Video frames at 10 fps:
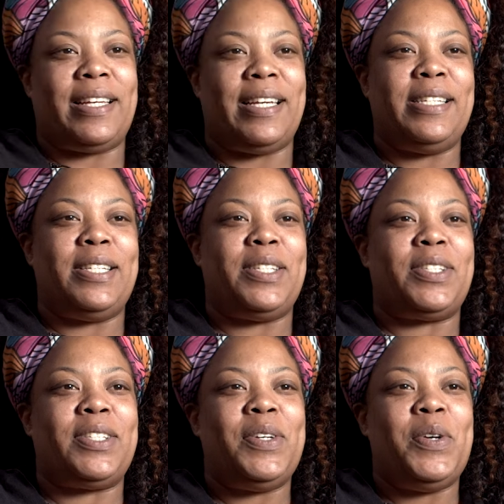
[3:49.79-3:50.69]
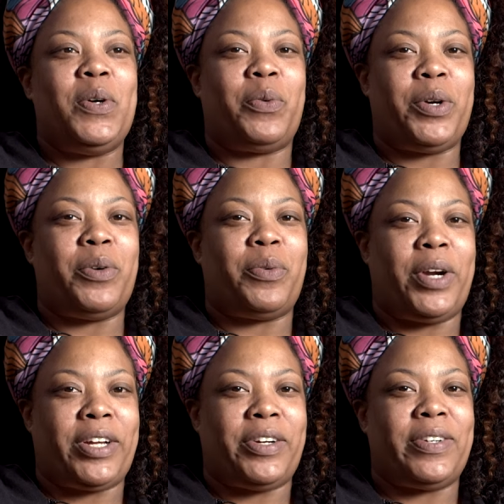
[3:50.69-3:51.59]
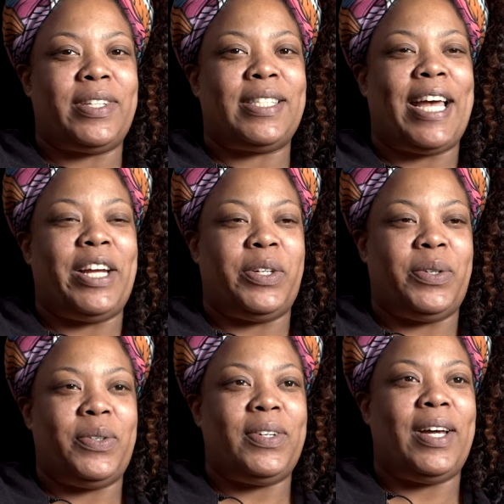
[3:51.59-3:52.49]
the Guinness World Record title,